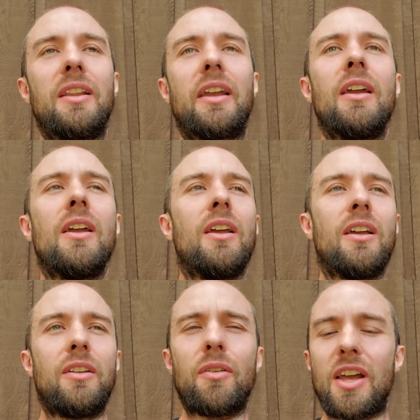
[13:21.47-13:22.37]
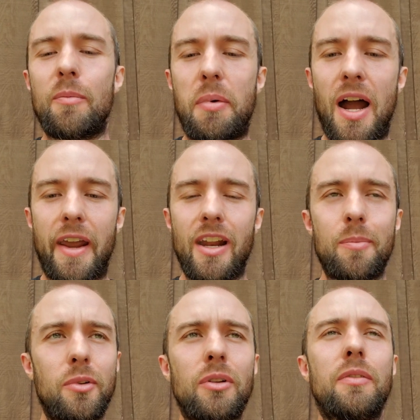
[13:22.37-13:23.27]
Like, have you ever had a
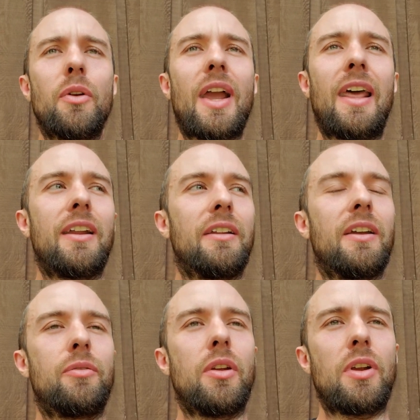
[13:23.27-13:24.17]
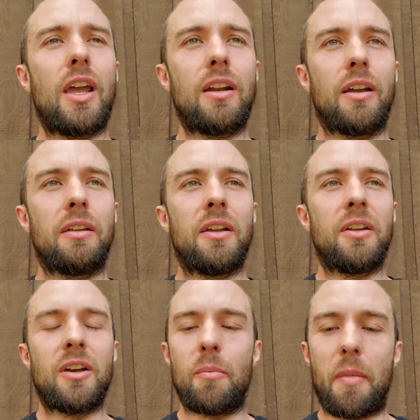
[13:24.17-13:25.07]
pineapple? Have you ever had a
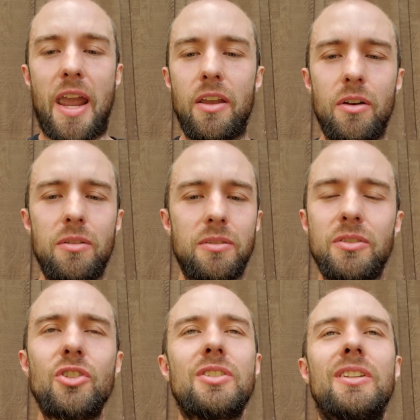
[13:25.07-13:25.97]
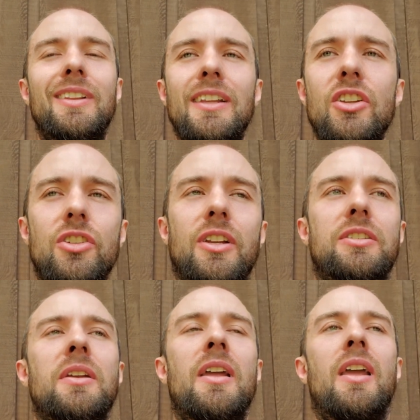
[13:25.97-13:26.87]
mango? They're just delicious.
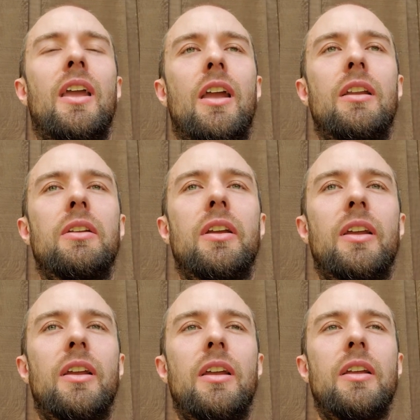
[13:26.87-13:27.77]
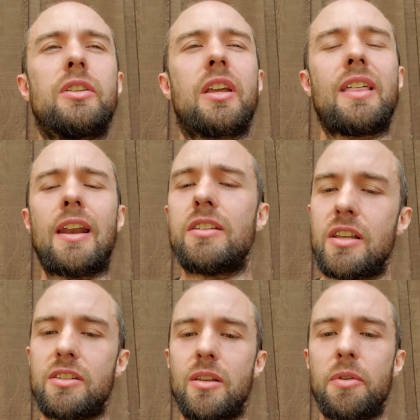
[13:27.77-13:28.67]
And it's like, that is a
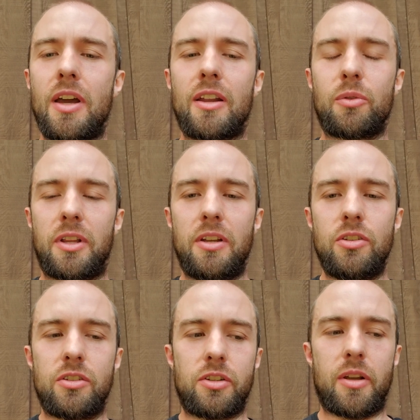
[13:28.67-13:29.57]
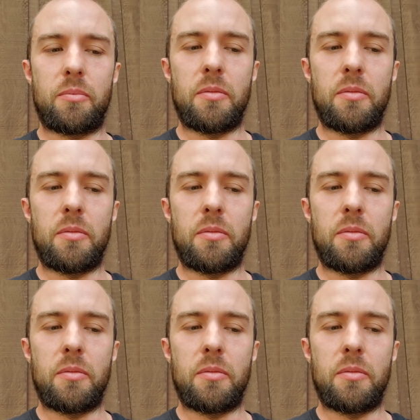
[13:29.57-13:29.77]
symbiotic relationship.